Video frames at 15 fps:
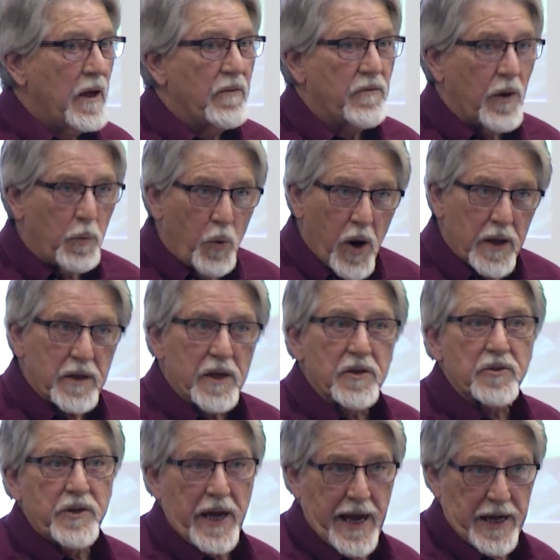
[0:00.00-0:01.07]
from what
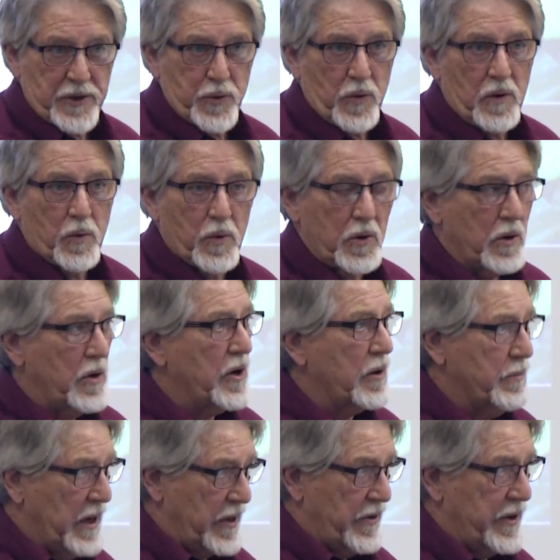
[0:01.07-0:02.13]
this natural world or
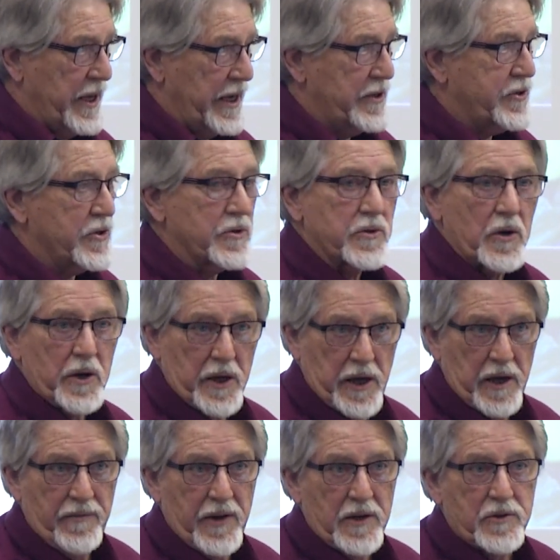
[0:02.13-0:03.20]
Mother Nature is going to
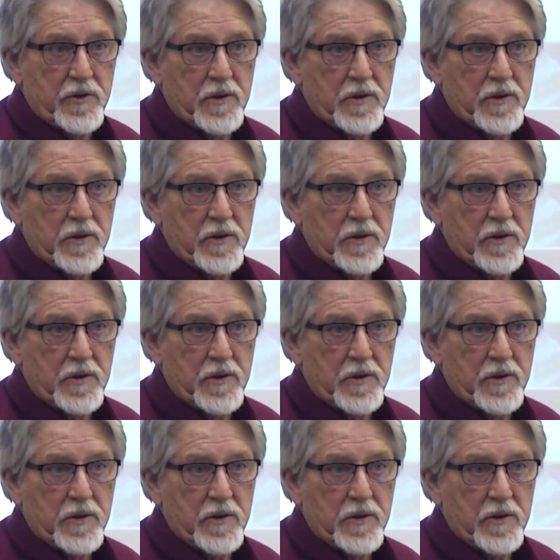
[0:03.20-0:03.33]
give us.